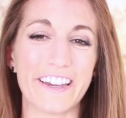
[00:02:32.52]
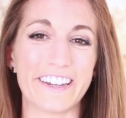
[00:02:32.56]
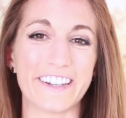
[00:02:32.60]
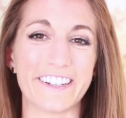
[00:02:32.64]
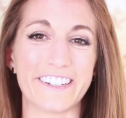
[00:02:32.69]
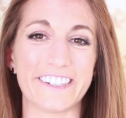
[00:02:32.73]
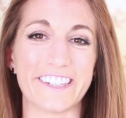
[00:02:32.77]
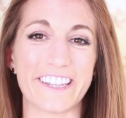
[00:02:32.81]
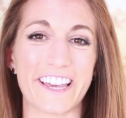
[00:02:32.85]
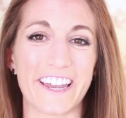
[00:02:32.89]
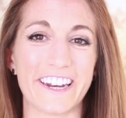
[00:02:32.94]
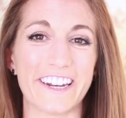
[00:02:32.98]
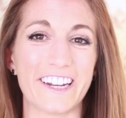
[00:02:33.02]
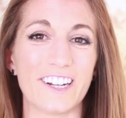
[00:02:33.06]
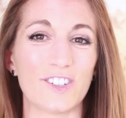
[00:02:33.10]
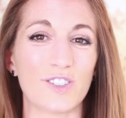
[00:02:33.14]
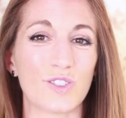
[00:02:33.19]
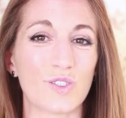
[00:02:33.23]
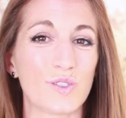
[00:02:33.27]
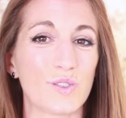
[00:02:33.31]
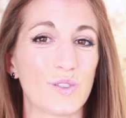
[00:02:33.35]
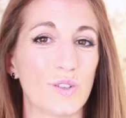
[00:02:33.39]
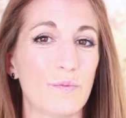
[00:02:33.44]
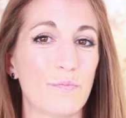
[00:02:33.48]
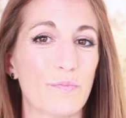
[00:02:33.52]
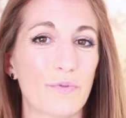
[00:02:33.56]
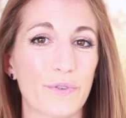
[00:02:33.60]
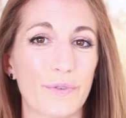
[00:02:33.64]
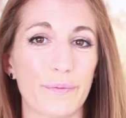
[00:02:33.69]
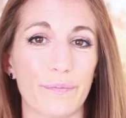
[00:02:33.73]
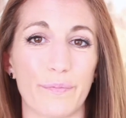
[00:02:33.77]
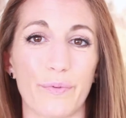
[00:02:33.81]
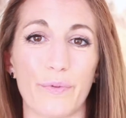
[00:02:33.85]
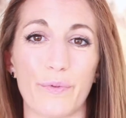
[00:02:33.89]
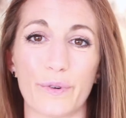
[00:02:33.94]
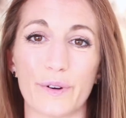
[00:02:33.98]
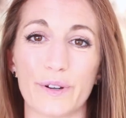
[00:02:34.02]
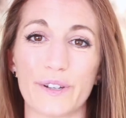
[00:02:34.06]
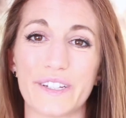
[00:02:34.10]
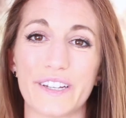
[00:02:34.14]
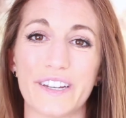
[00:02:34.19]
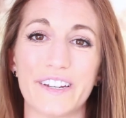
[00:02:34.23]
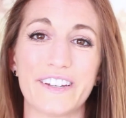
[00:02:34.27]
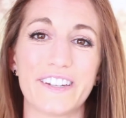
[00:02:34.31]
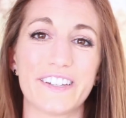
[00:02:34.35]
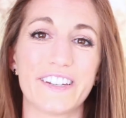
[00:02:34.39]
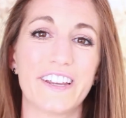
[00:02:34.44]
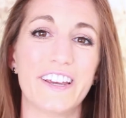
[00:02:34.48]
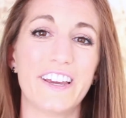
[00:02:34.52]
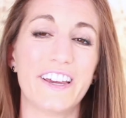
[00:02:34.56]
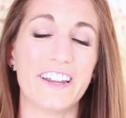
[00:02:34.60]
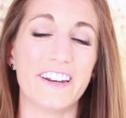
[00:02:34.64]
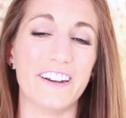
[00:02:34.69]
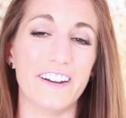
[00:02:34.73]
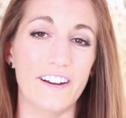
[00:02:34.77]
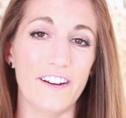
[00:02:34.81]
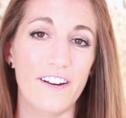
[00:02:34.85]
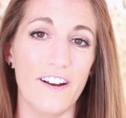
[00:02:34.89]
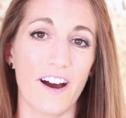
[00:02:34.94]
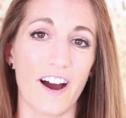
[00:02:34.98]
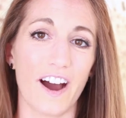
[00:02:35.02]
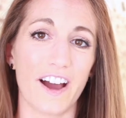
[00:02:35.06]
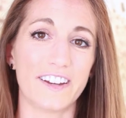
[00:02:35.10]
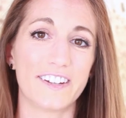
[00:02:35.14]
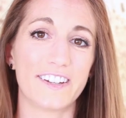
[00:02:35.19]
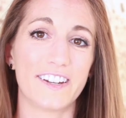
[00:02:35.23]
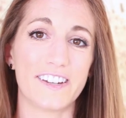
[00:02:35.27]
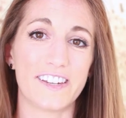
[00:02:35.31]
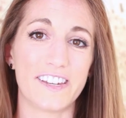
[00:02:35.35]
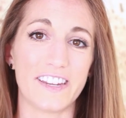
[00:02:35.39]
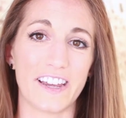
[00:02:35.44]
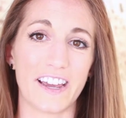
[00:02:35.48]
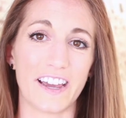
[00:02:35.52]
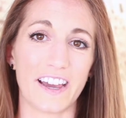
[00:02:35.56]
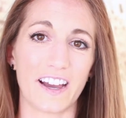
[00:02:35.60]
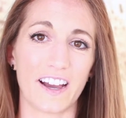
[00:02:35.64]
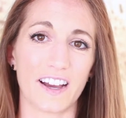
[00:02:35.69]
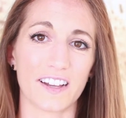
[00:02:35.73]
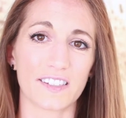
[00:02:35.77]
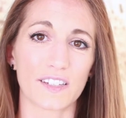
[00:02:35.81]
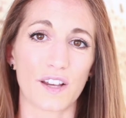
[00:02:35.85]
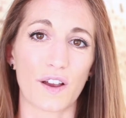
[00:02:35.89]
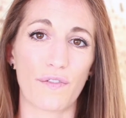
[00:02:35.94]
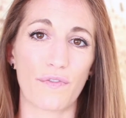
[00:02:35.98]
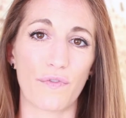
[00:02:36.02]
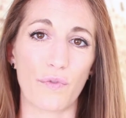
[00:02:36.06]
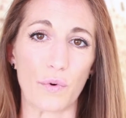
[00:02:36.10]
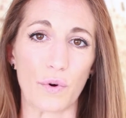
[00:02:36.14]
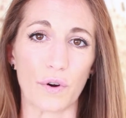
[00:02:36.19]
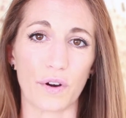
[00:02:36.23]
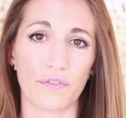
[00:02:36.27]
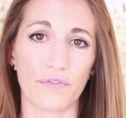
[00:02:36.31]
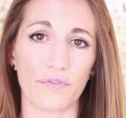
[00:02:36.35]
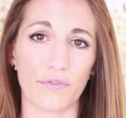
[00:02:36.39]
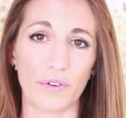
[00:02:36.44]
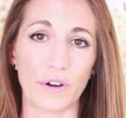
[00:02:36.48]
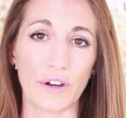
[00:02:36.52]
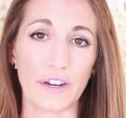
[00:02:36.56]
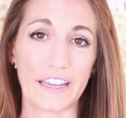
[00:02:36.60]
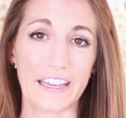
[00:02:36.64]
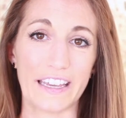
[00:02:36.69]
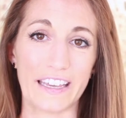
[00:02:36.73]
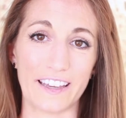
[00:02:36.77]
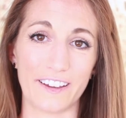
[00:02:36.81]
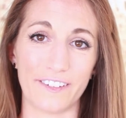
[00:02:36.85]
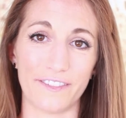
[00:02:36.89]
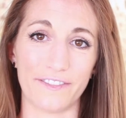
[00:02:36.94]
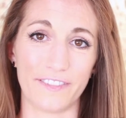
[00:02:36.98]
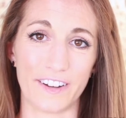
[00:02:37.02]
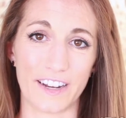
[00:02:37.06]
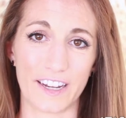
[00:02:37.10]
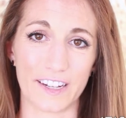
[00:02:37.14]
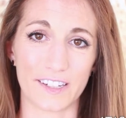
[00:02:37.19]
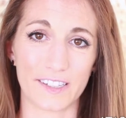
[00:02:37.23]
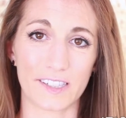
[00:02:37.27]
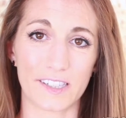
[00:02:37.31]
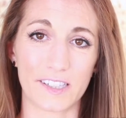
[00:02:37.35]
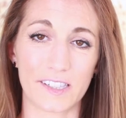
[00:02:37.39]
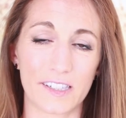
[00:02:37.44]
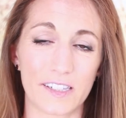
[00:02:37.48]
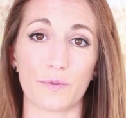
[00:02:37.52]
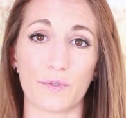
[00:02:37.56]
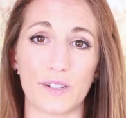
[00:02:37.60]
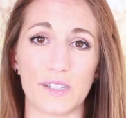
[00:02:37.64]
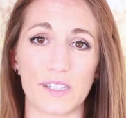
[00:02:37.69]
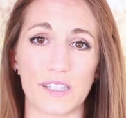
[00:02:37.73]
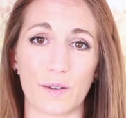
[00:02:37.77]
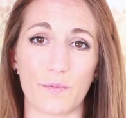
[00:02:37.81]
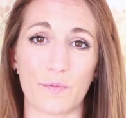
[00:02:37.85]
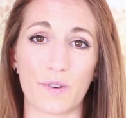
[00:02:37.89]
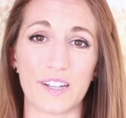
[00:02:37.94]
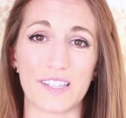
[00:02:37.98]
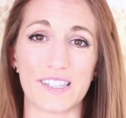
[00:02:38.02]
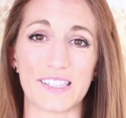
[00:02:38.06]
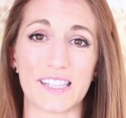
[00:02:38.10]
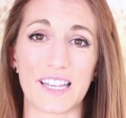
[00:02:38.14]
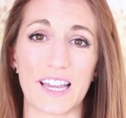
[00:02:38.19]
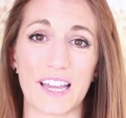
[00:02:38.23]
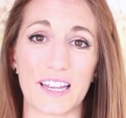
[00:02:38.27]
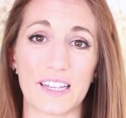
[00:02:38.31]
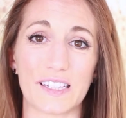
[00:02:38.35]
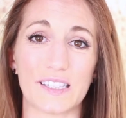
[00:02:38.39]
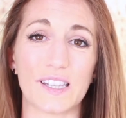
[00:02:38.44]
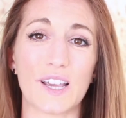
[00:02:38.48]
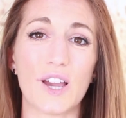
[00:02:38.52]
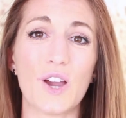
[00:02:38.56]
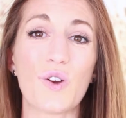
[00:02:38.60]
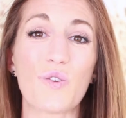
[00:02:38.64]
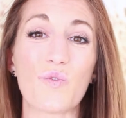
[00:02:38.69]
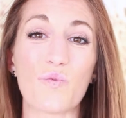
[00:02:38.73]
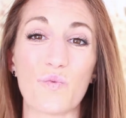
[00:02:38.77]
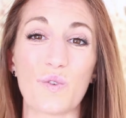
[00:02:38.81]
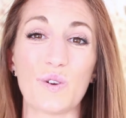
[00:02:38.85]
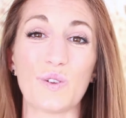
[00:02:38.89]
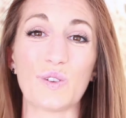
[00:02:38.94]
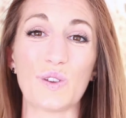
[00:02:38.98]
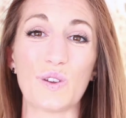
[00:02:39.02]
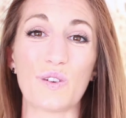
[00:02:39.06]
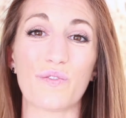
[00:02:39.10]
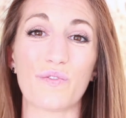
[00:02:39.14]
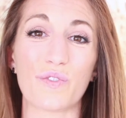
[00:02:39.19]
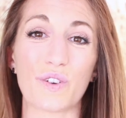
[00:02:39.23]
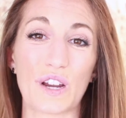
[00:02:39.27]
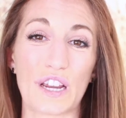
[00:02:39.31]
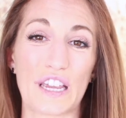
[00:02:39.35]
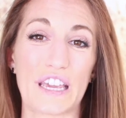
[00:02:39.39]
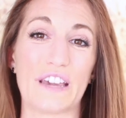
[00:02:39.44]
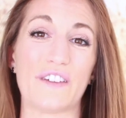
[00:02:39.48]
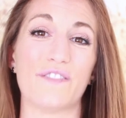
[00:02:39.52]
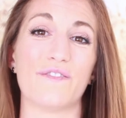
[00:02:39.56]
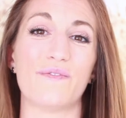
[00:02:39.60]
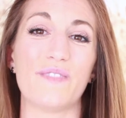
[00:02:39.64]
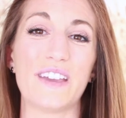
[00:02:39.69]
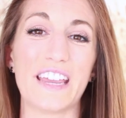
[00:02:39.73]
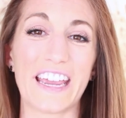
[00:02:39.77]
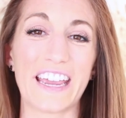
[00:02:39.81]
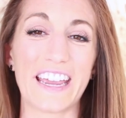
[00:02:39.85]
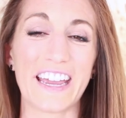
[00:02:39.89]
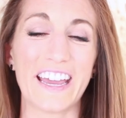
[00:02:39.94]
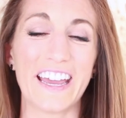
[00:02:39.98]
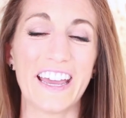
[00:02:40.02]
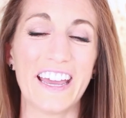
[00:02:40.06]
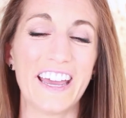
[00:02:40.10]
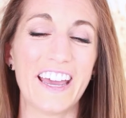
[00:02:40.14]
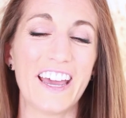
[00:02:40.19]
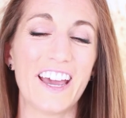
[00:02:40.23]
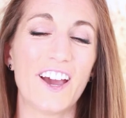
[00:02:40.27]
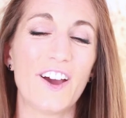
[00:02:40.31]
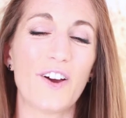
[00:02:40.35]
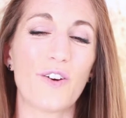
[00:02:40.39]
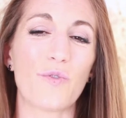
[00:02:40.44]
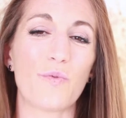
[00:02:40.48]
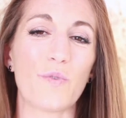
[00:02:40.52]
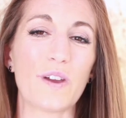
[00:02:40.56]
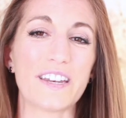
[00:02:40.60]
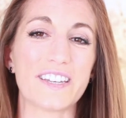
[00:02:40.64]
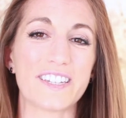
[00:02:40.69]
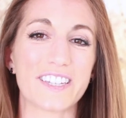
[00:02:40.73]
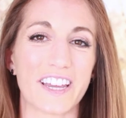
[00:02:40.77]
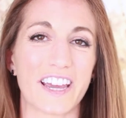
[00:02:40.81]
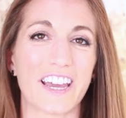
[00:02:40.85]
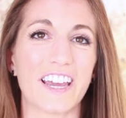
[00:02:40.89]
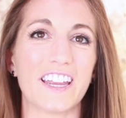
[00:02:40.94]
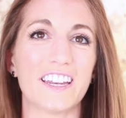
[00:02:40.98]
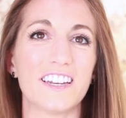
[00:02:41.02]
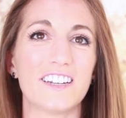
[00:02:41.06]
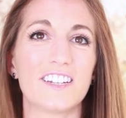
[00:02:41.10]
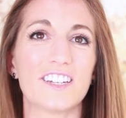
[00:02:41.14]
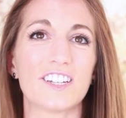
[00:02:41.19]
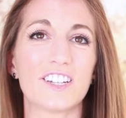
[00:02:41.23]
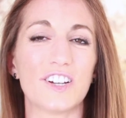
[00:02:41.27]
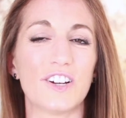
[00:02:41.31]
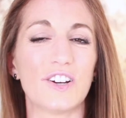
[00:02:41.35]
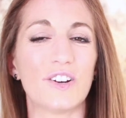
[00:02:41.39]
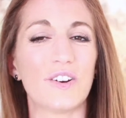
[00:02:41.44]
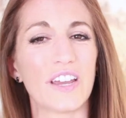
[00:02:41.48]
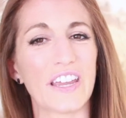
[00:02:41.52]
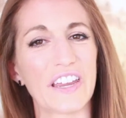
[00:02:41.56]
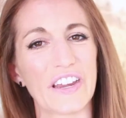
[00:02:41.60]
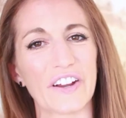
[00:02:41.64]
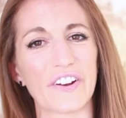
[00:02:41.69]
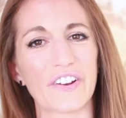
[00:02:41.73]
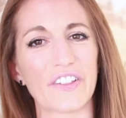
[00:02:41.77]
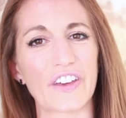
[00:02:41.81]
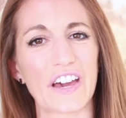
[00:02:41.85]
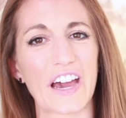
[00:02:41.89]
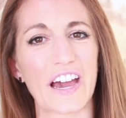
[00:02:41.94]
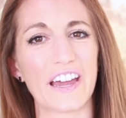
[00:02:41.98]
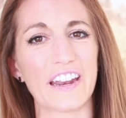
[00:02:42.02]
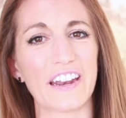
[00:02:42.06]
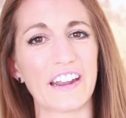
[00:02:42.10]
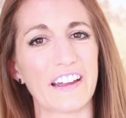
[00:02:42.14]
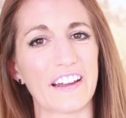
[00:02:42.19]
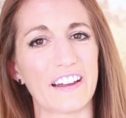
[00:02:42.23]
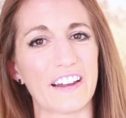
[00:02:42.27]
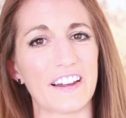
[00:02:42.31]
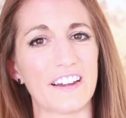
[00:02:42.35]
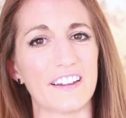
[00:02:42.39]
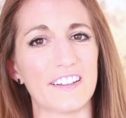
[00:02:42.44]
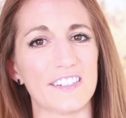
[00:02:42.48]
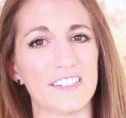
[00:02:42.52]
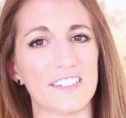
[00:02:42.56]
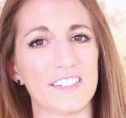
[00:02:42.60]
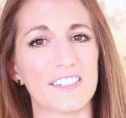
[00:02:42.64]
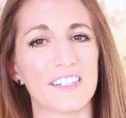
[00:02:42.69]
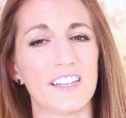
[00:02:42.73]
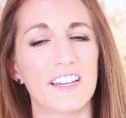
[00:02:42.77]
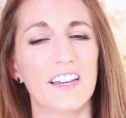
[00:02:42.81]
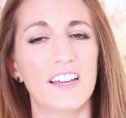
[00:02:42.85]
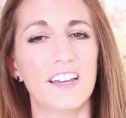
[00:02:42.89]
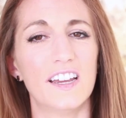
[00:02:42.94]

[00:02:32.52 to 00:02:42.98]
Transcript: is that it's super important not to ask for forgiveness. When someone says, will you forgive me? We tend to hear that as,